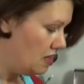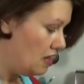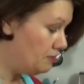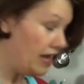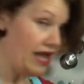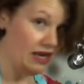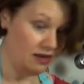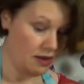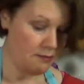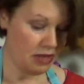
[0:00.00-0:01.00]
I'm going to add
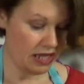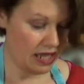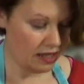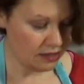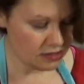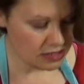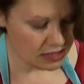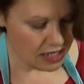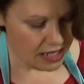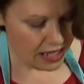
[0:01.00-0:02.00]
in my eggs.
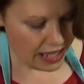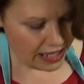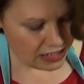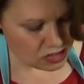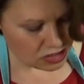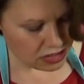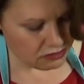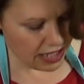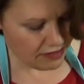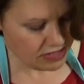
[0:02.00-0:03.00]
And you
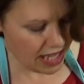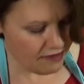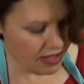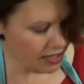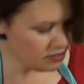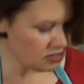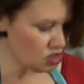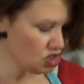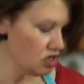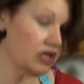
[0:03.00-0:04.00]
don't have to have eggs this
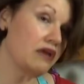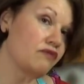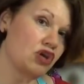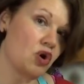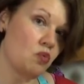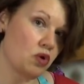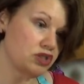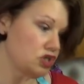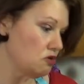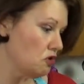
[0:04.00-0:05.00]
chunky if you don't want
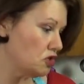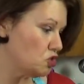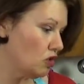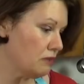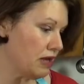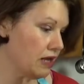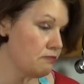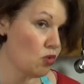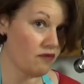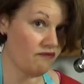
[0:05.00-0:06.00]
to. You can certainly make them
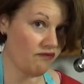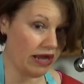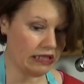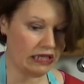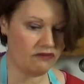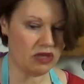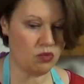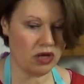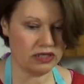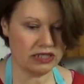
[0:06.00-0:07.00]
more finely if you
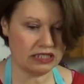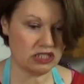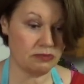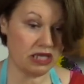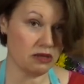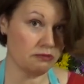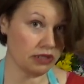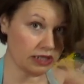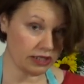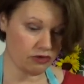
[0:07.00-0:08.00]
want it to be
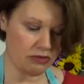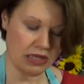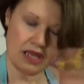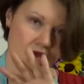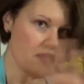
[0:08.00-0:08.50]
completely creamy.